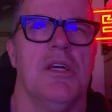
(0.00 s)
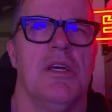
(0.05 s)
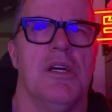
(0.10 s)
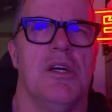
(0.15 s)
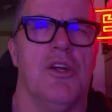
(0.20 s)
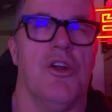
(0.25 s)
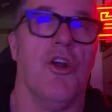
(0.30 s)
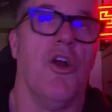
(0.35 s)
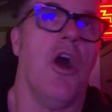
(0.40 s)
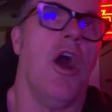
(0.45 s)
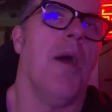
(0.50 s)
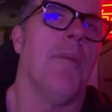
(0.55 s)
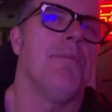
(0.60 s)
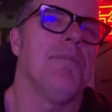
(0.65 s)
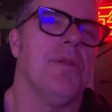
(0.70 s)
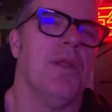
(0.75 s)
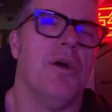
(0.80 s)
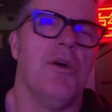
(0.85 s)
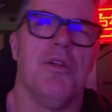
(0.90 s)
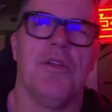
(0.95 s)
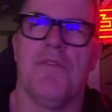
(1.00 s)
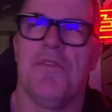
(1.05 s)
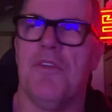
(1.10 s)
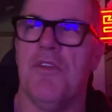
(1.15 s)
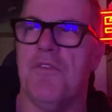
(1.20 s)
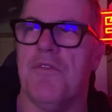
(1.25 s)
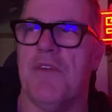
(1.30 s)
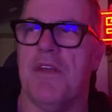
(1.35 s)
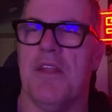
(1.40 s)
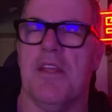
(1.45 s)
or upload a
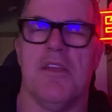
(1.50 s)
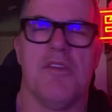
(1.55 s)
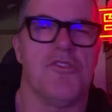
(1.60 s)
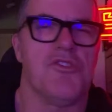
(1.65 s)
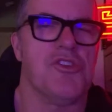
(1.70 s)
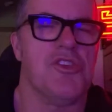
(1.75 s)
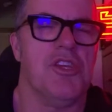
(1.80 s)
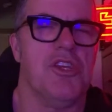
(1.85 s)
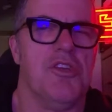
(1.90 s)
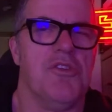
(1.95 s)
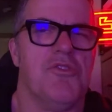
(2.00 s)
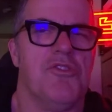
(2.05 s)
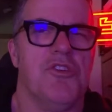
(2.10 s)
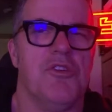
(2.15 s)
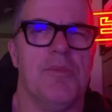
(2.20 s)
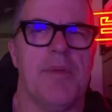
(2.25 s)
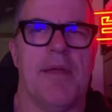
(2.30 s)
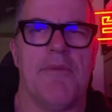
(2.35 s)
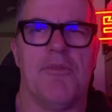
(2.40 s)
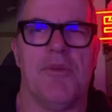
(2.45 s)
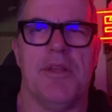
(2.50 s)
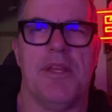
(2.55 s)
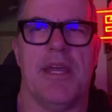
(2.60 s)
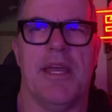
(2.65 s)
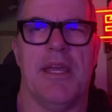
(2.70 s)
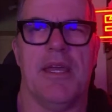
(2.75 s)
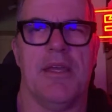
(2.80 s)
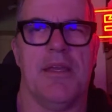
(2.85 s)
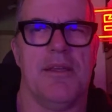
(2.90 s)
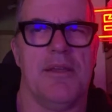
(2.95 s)
few videos to YouTube every
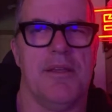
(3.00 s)
day.